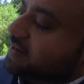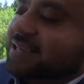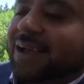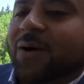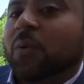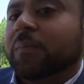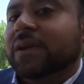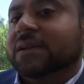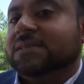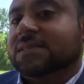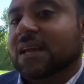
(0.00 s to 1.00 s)
helped me
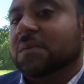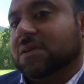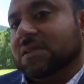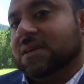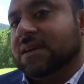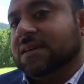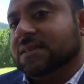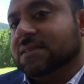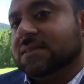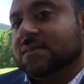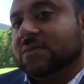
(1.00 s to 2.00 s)
to
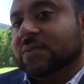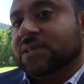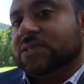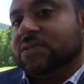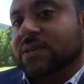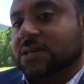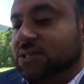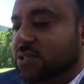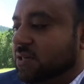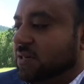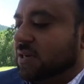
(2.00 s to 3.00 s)
stabilize,
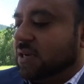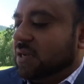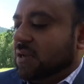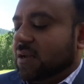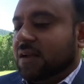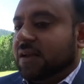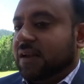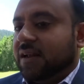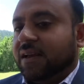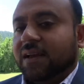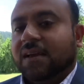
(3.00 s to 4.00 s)
restructure in
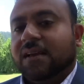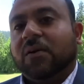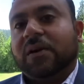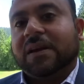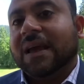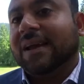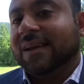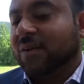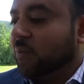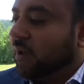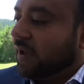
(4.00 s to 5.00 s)
a organic
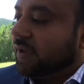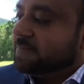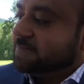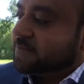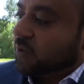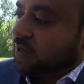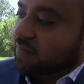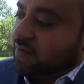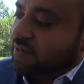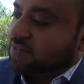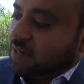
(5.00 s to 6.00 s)
way. So I'll give
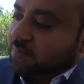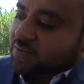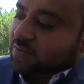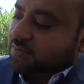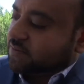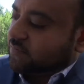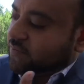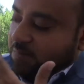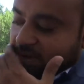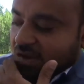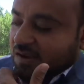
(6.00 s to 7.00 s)
you an example. So for
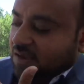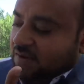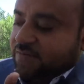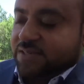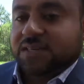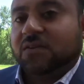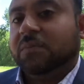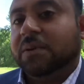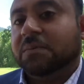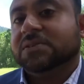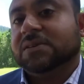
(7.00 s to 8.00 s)
me, physical would
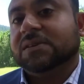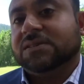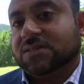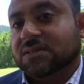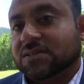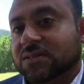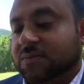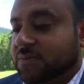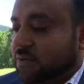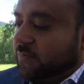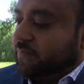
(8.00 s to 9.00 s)
be Brazilian Jiu-Jitsu.
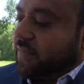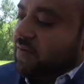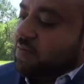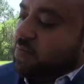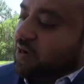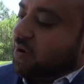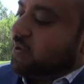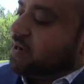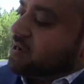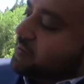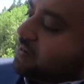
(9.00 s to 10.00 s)
So every morning I
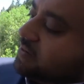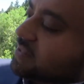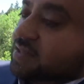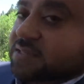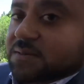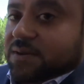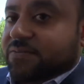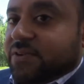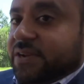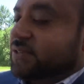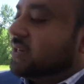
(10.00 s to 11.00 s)
wake up and I look at this on my
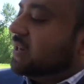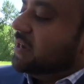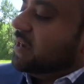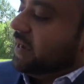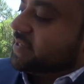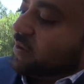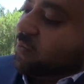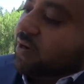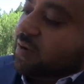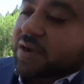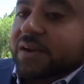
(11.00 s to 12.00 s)
fridge. I say,
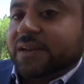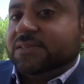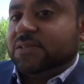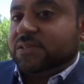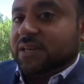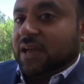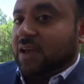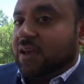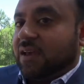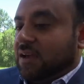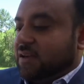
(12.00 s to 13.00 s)
what am I going to do
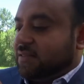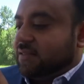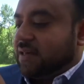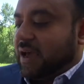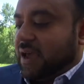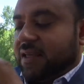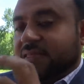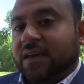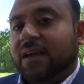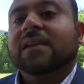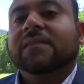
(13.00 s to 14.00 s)
today that at the
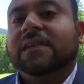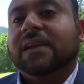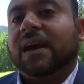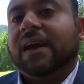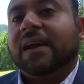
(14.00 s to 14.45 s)
end of the night